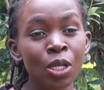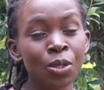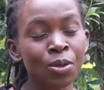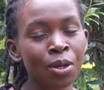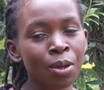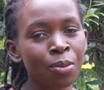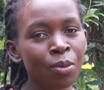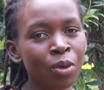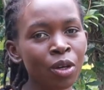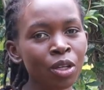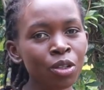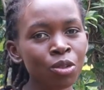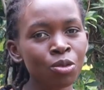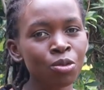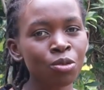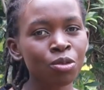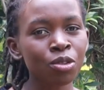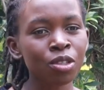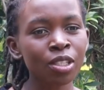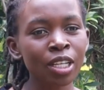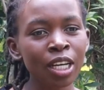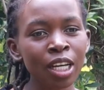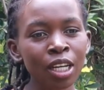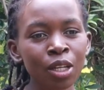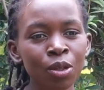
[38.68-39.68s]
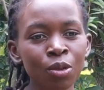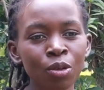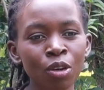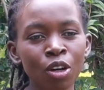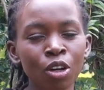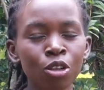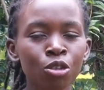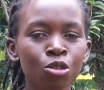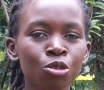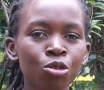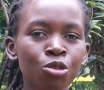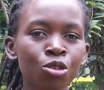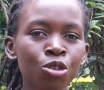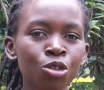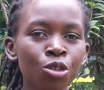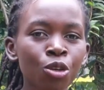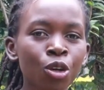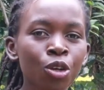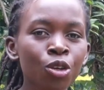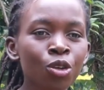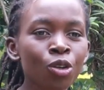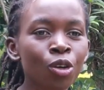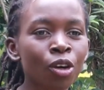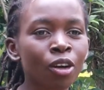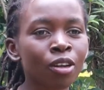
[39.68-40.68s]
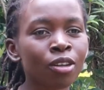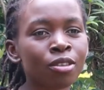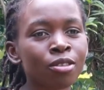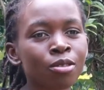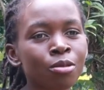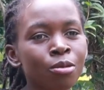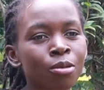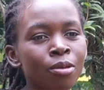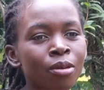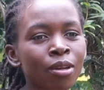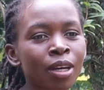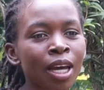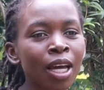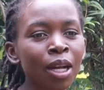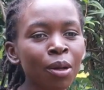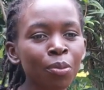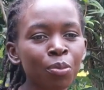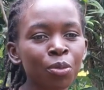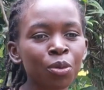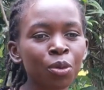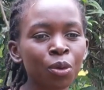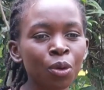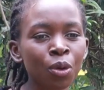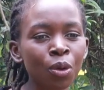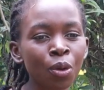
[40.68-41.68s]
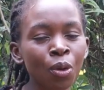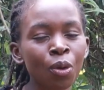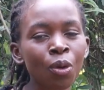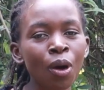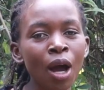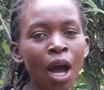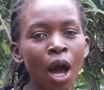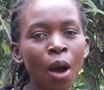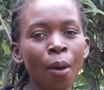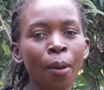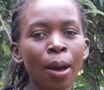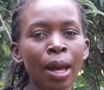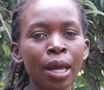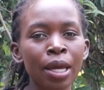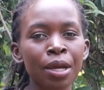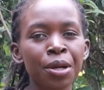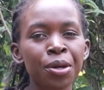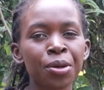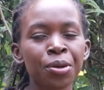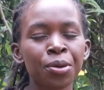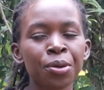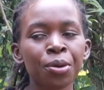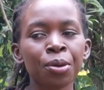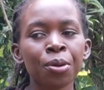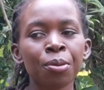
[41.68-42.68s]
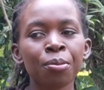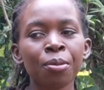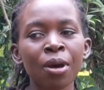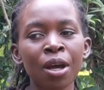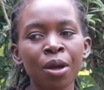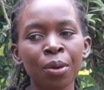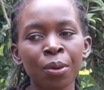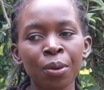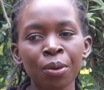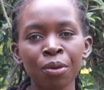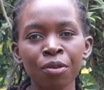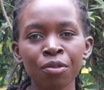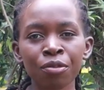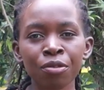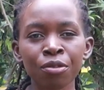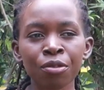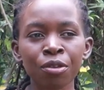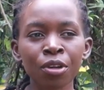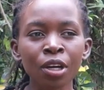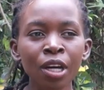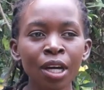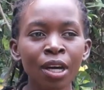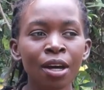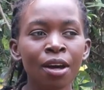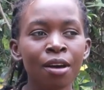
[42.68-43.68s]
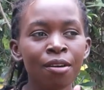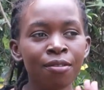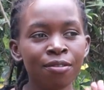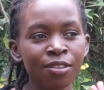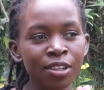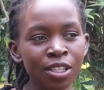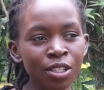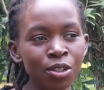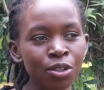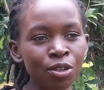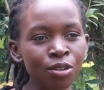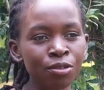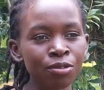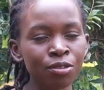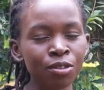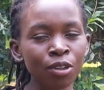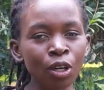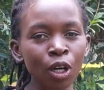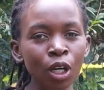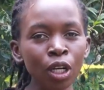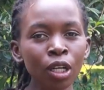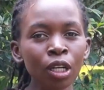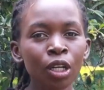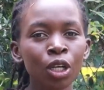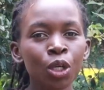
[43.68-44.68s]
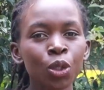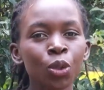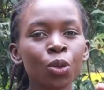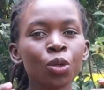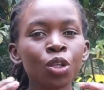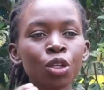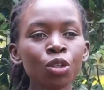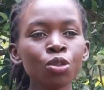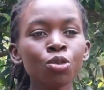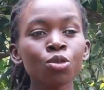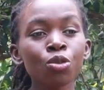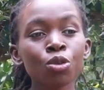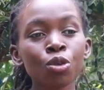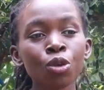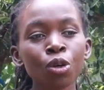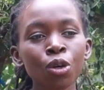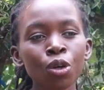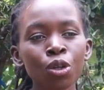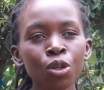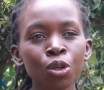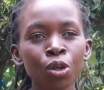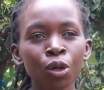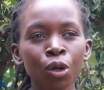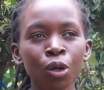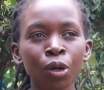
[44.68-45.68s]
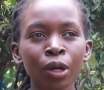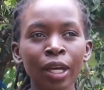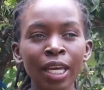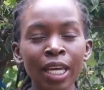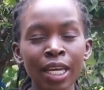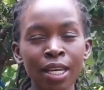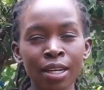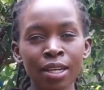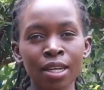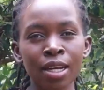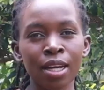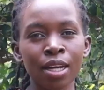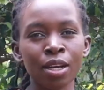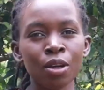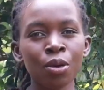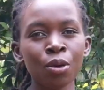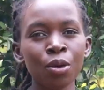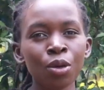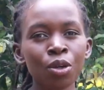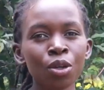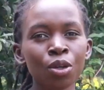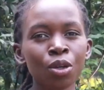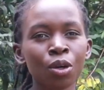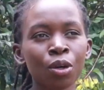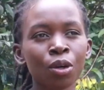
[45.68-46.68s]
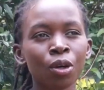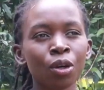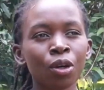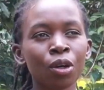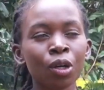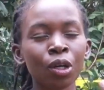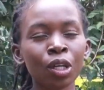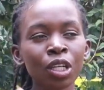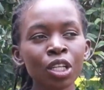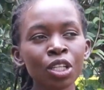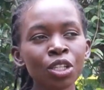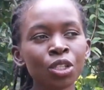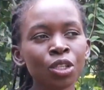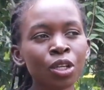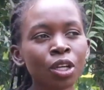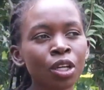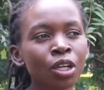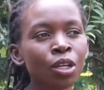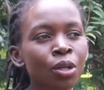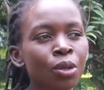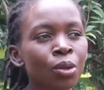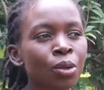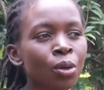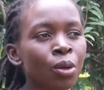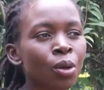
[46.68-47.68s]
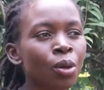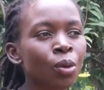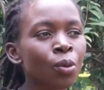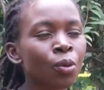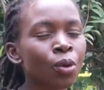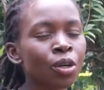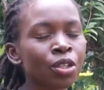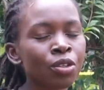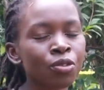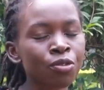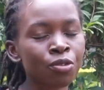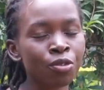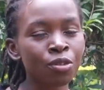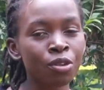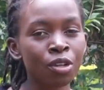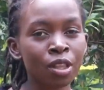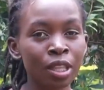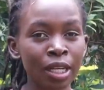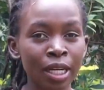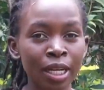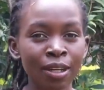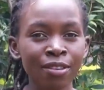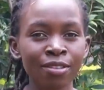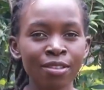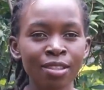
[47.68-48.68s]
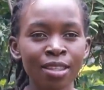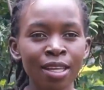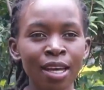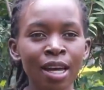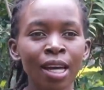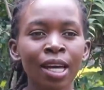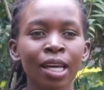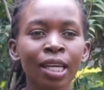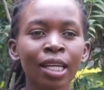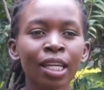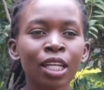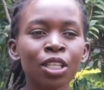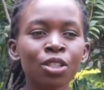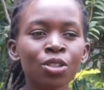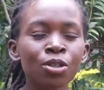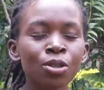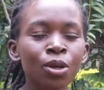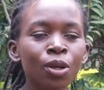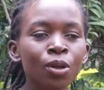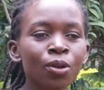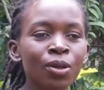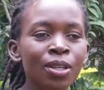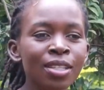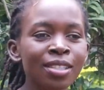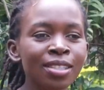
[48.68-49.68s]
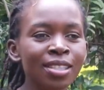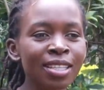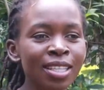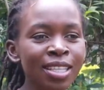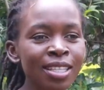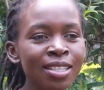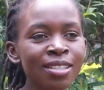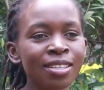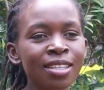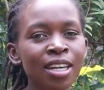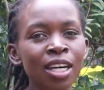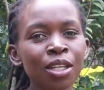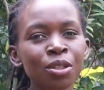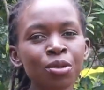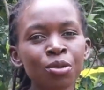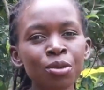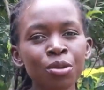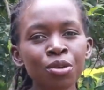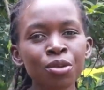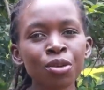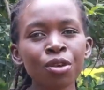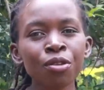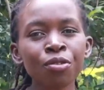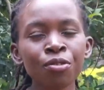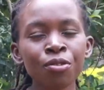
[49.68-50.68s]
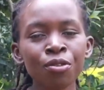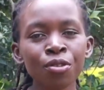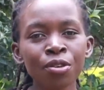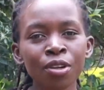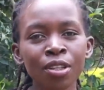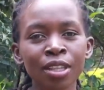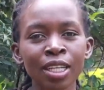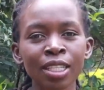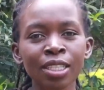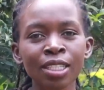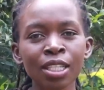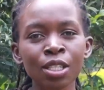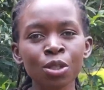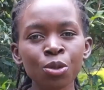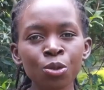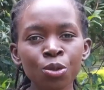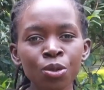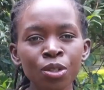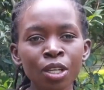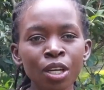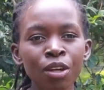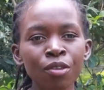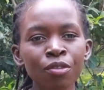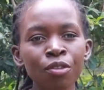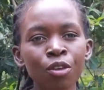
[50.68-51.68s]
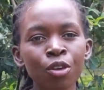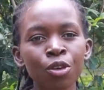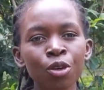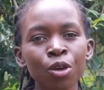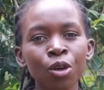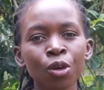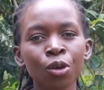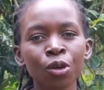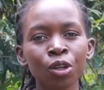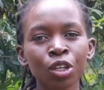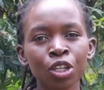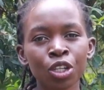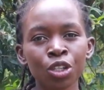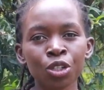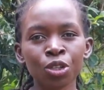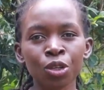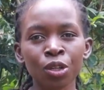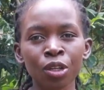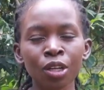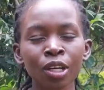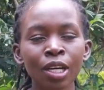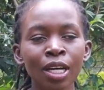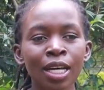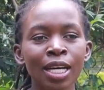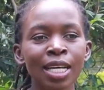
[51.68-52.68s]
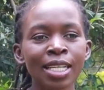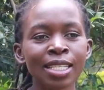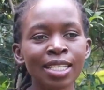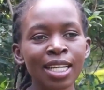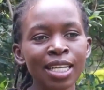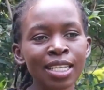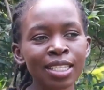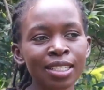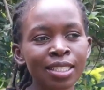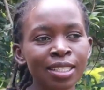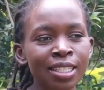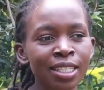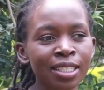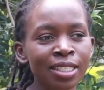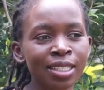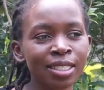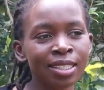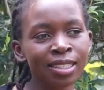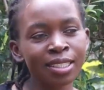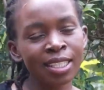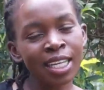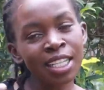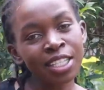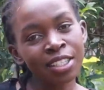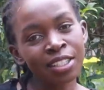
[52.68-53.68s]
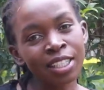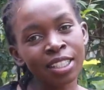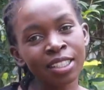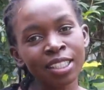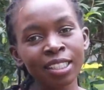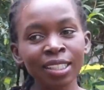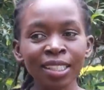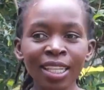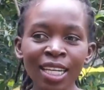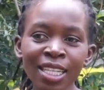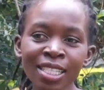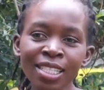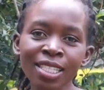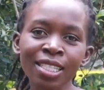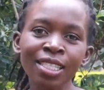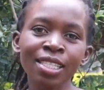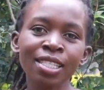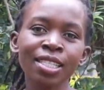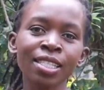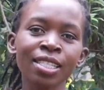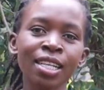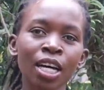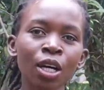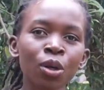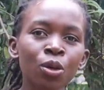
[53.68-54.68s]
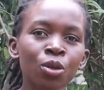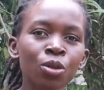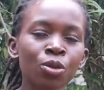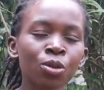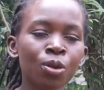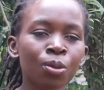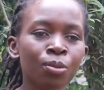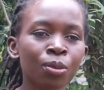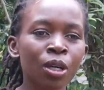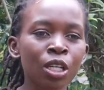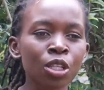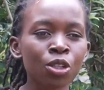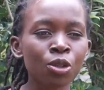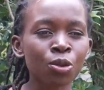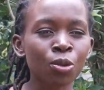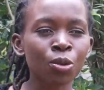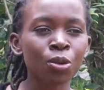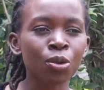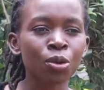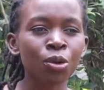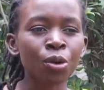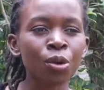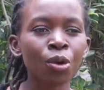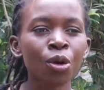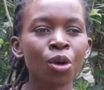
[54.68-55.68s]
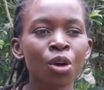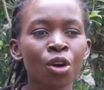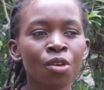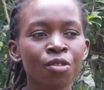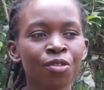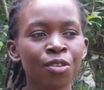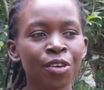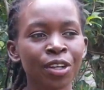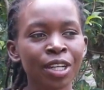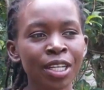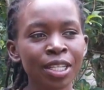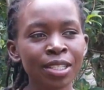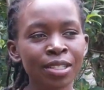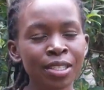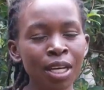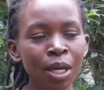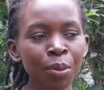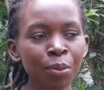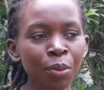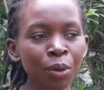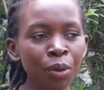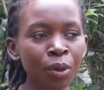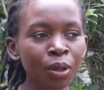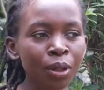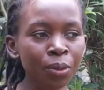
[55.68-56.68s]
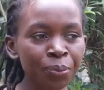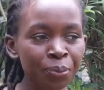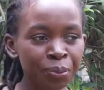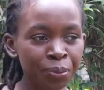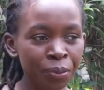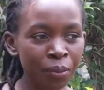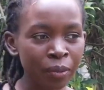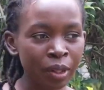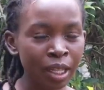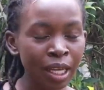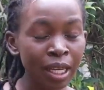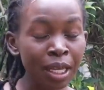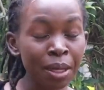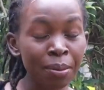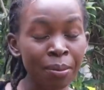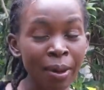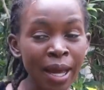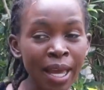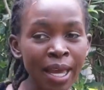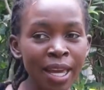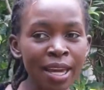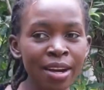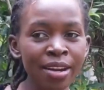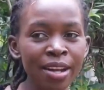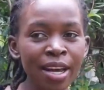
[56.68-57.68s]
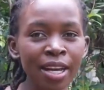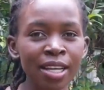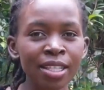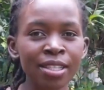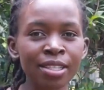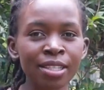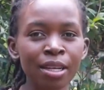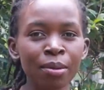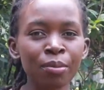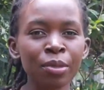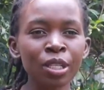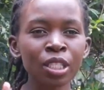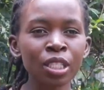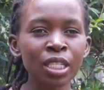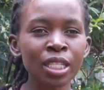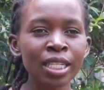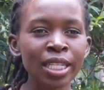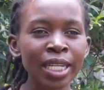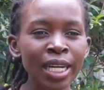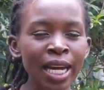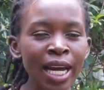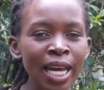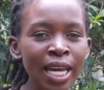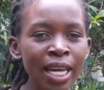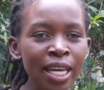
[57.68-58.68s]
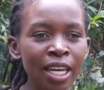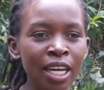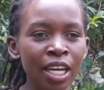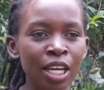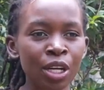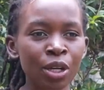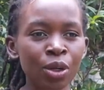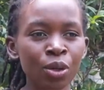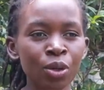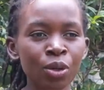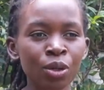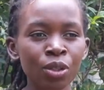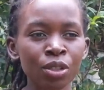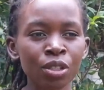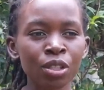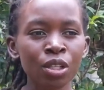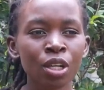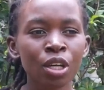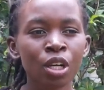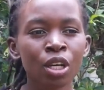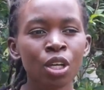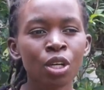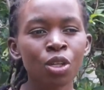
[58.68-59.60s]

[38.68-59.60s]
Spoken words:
So I'm going to tell you or to show you or to help you know how I grow my own food. First of all, you need to know your area, know your location, know what food thrives there. It's always easier to grow food that is suited for your location, such that it doesn't struggle so much to grow. For example, in my area, it's a bit dry and hot.